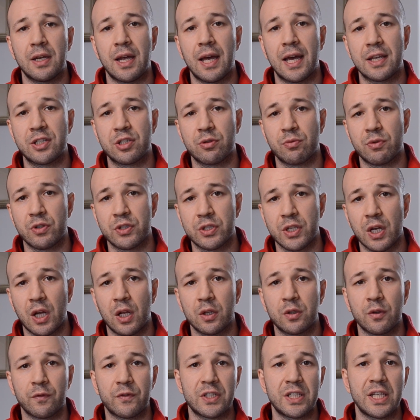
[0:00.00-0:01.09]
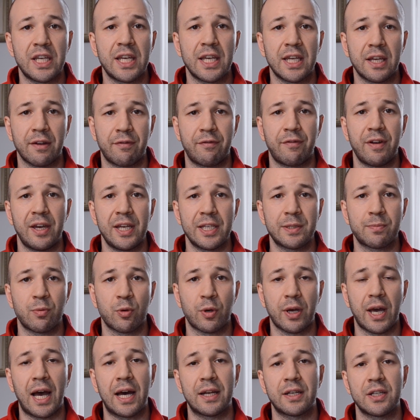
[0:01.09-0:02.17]
as a result of seeing a Facebook
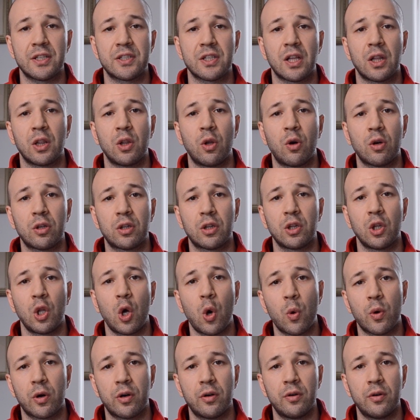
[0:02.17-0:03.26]
ad is a lot lower